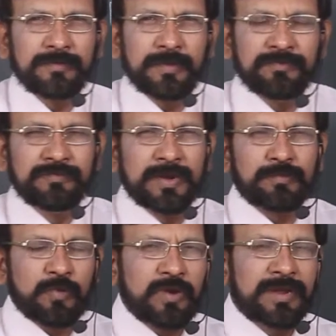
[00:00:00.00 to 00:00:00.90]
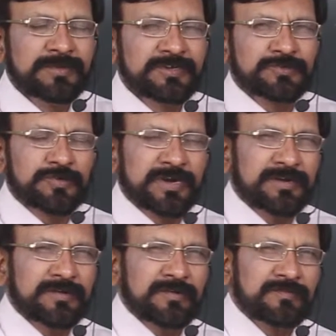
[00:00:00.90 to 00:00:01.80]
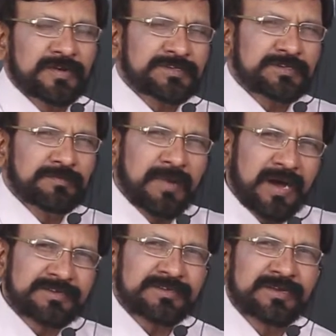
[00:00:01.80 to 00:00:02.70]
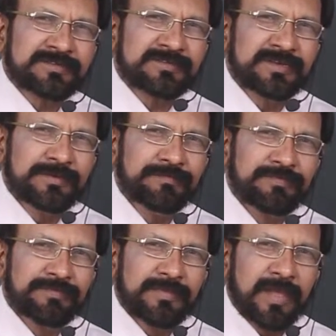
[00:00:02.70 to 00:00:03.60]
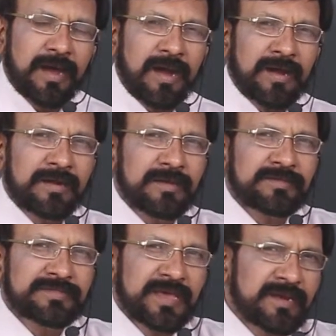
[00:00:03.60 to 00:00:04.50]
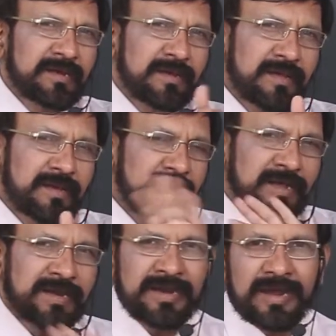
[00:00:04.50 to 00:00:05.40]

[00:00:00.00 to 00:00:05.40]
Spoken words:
every programming student, first to master C and then learn